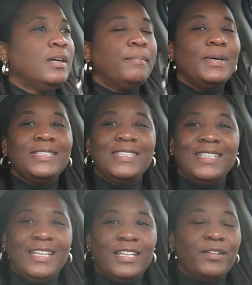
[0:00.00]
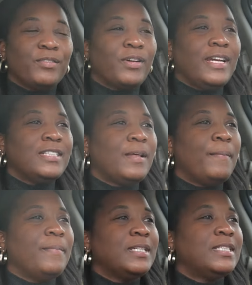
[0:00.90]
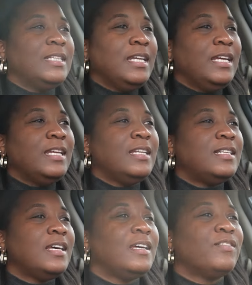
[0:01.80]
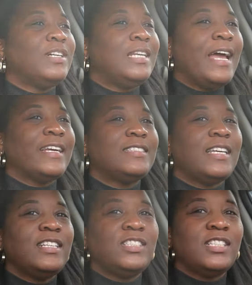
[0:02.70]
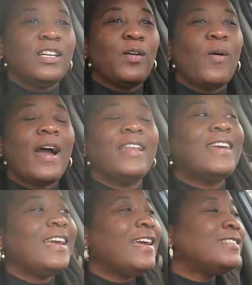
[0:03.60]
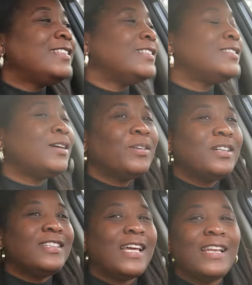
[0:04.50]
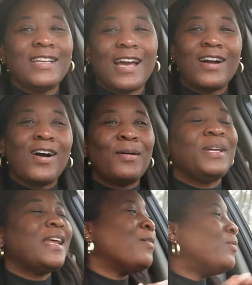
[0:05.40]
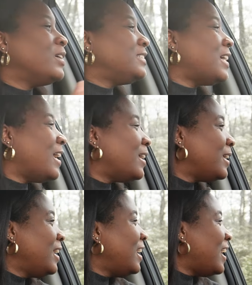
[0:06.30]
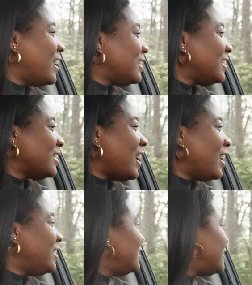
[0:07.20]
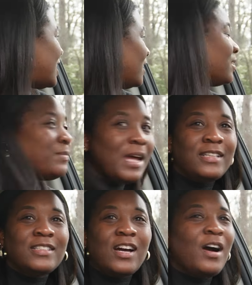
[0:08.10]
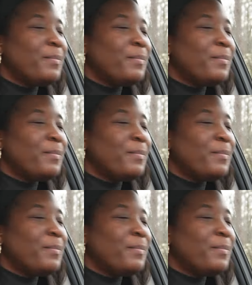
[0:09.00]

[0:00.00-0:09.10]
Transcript: much needed rest, much needed relaxation and quiet. The kids did so good. They did not call me not one time. I think I didn't tell them not to call